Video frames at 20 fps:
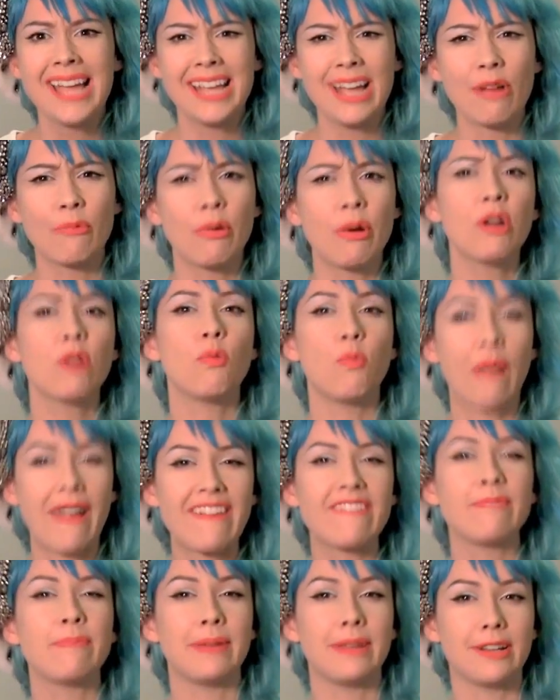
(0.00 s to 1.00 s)
Yeah, wear a
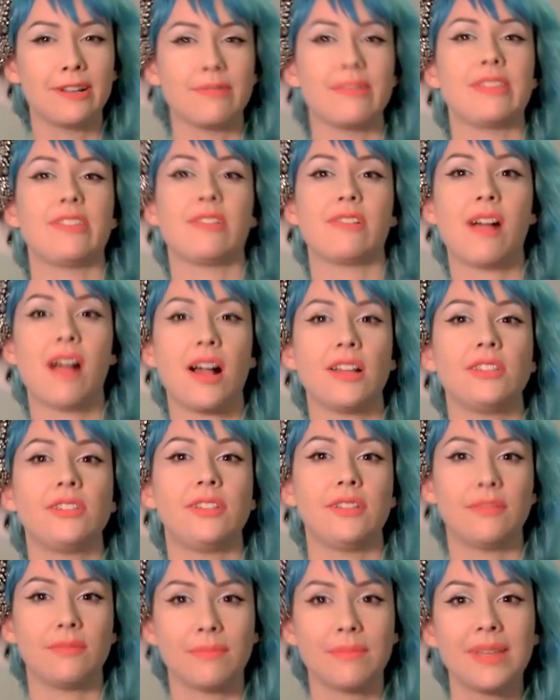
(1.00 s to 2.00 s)
wife beater with your
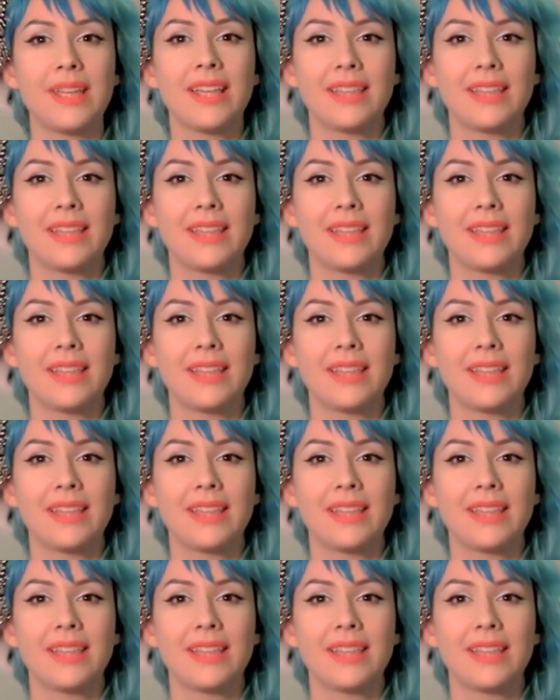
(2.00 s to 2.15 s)
costume.